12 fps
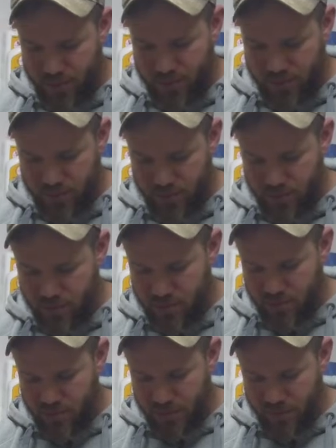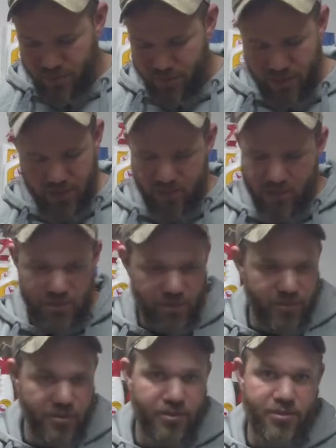I'm used to, and it's what I've used
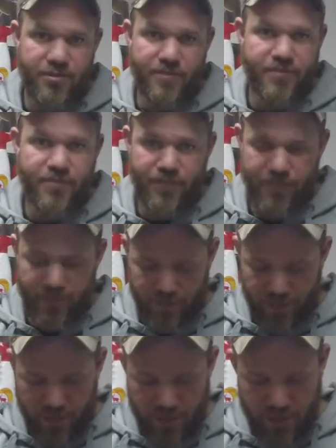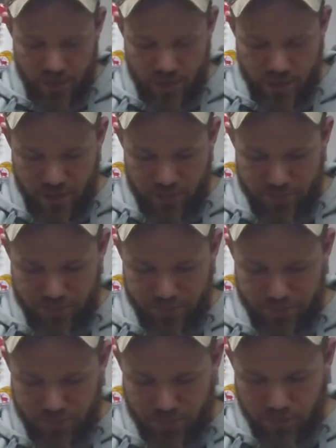over the years. Yeah,
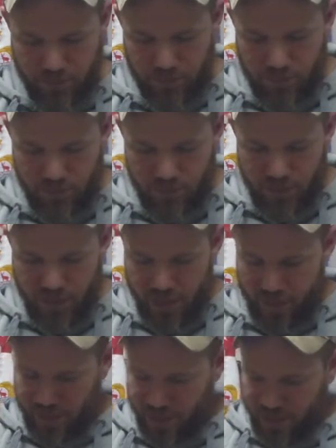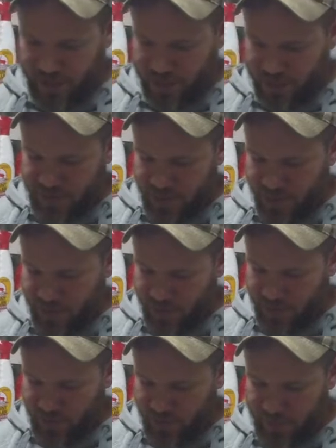but like I said, there's not a
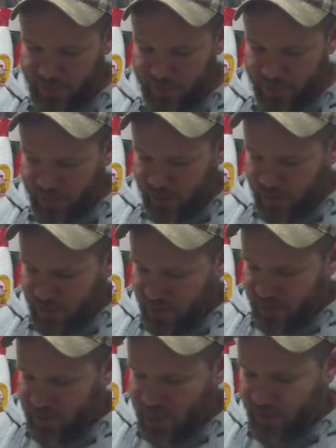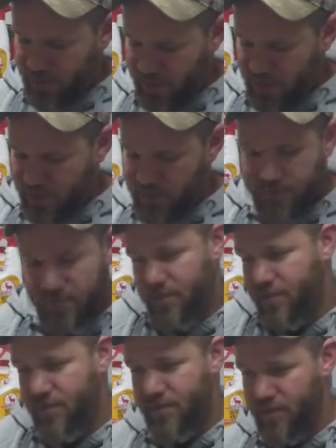lot of movement. You keep it low,
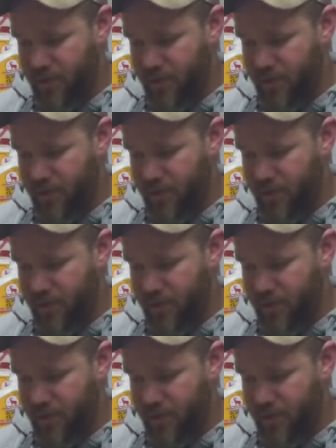and